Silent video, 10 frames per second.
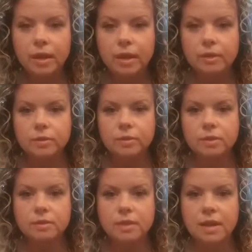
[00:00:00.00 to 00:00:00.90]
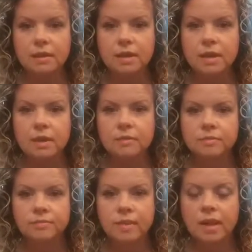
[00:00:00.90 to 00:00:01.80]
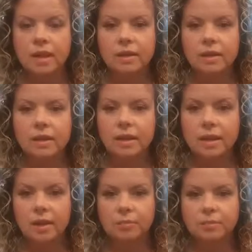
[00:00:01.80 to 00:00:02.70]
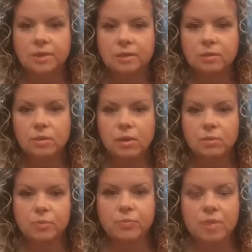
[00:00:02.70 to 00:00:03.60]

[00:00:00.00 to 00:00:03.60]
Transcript: at Adored Salon, and it helps us grow.